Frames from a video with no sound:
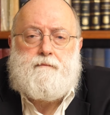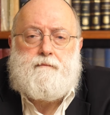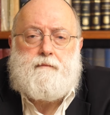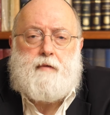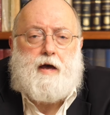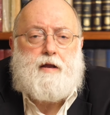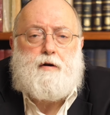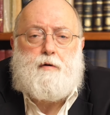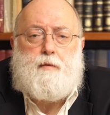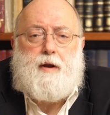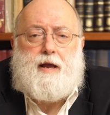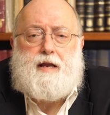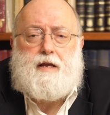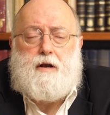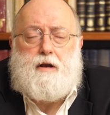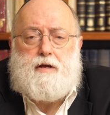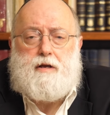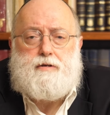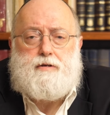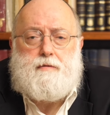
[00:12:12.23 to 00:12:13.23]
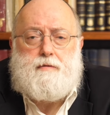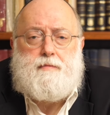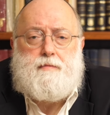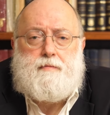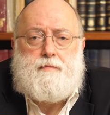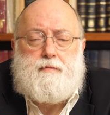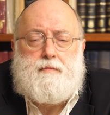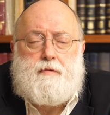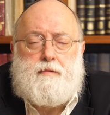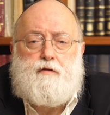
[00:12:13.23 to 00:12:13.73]
I don't recognize you.
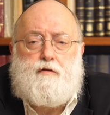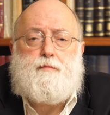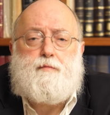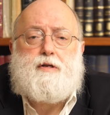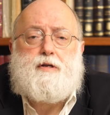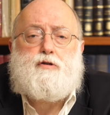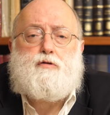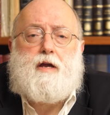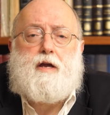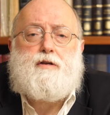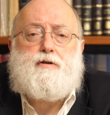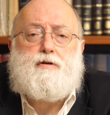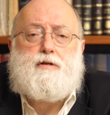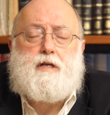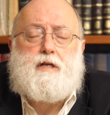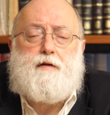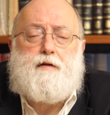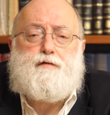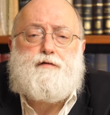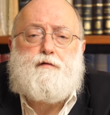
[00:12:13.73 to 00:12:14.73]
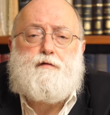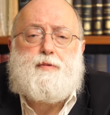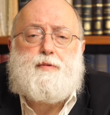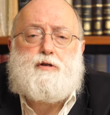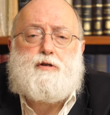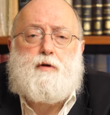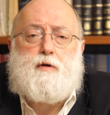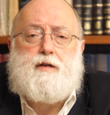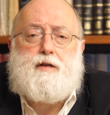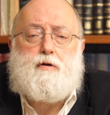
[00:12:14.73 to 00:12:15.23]
You've betrayed yourself. You've
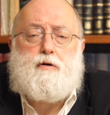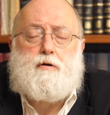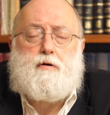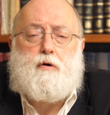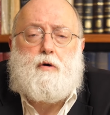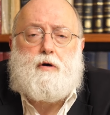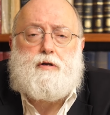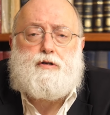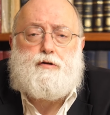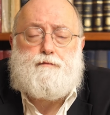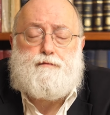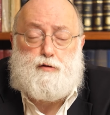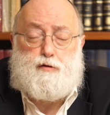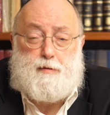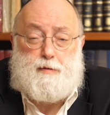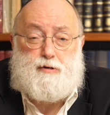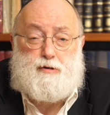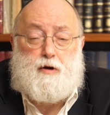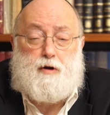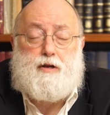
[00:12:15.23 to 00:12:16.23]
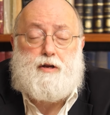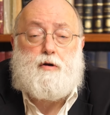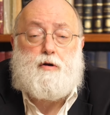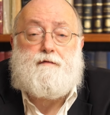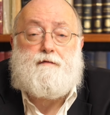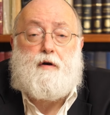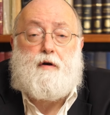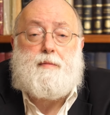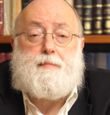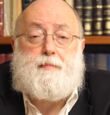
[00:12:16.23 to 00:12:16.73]
betrayed your cause. You've betrayed your
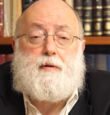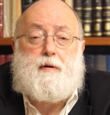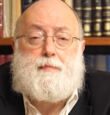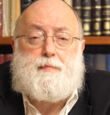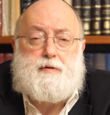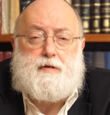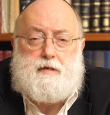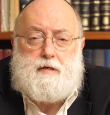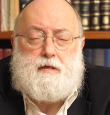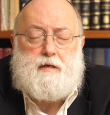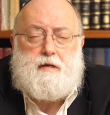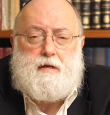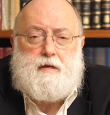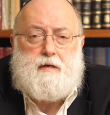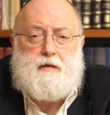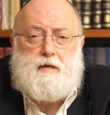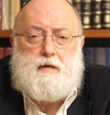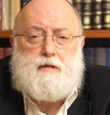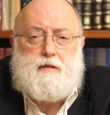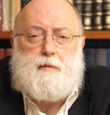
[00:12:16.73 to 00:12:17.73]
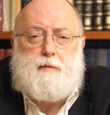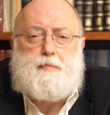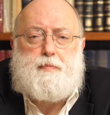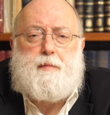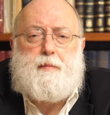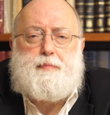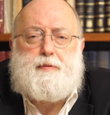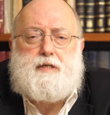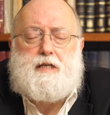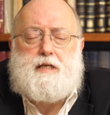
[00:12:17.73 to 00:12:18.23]
very purpose. The
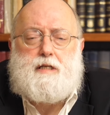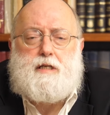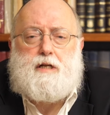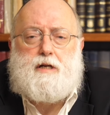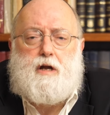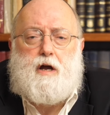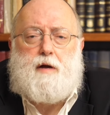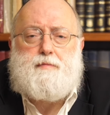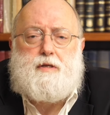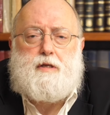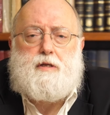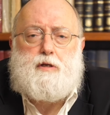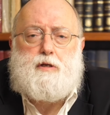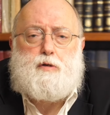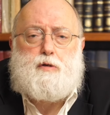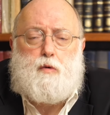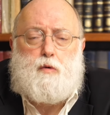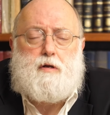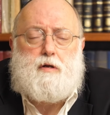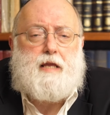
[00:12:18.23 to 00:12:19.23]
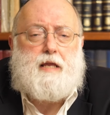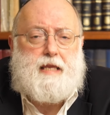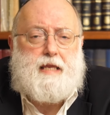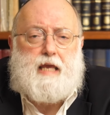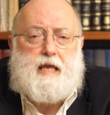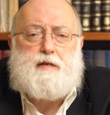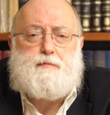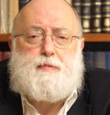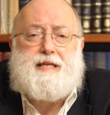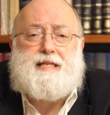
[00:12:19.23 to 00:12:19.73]
purpose is to come to this world and,
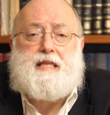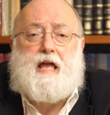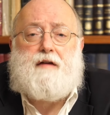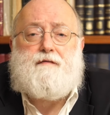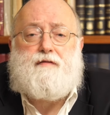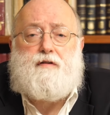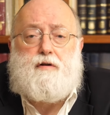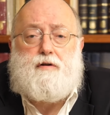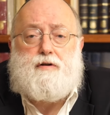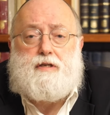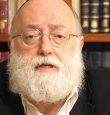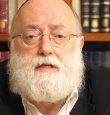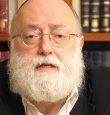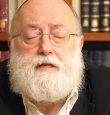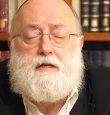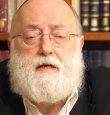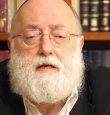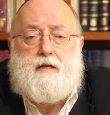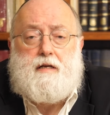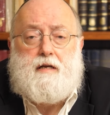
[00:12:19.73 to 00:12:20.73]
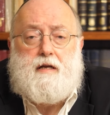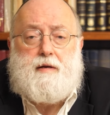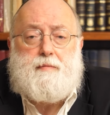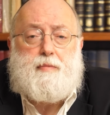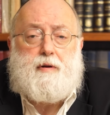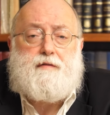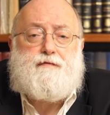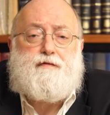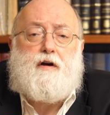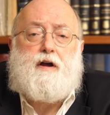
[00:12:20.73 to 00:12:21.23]
yes, be diverse,
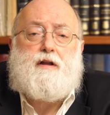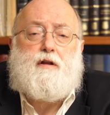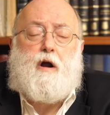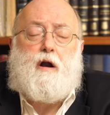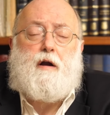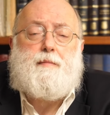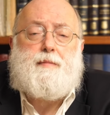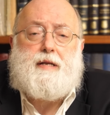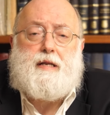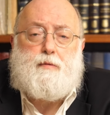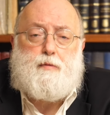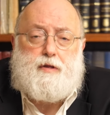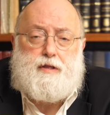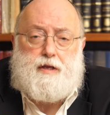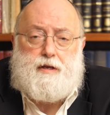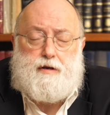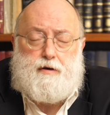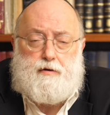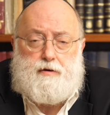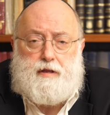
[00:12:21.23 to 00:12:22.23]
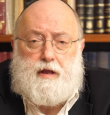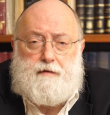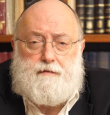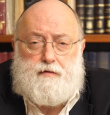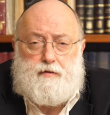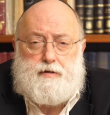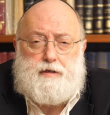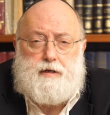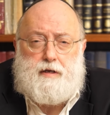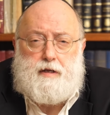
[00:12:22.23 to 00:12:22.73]
but find harmony within your
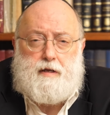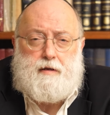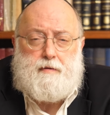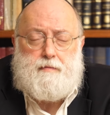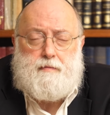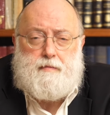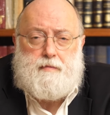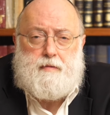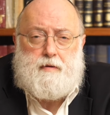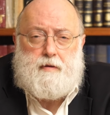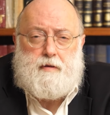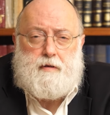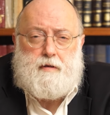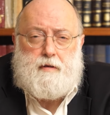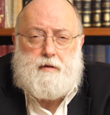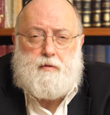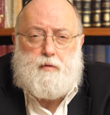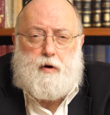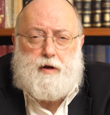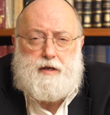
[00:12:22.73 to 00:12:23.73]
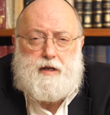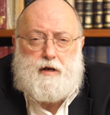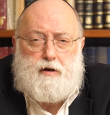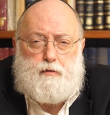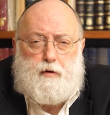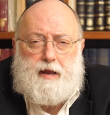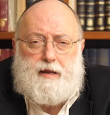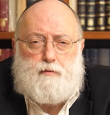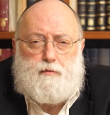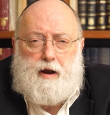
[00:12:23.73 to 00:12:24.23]
diversity. What did your
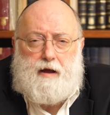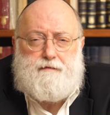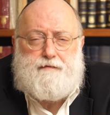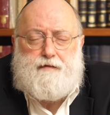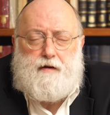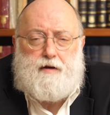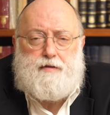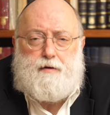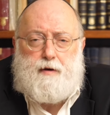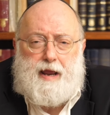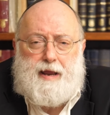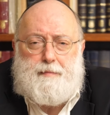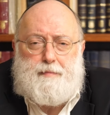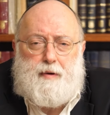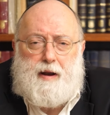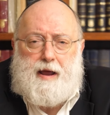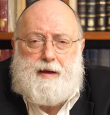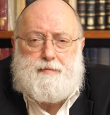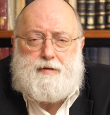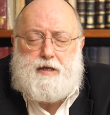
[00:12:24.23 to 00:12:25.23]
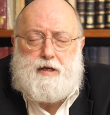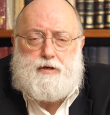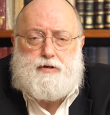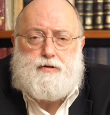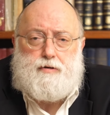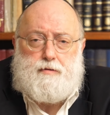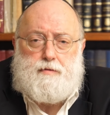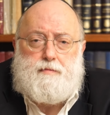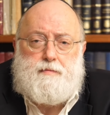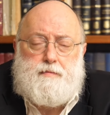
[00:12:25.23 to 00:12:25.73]
great-grandfather Abraham
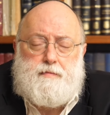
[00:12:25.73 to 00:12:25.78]
teach you?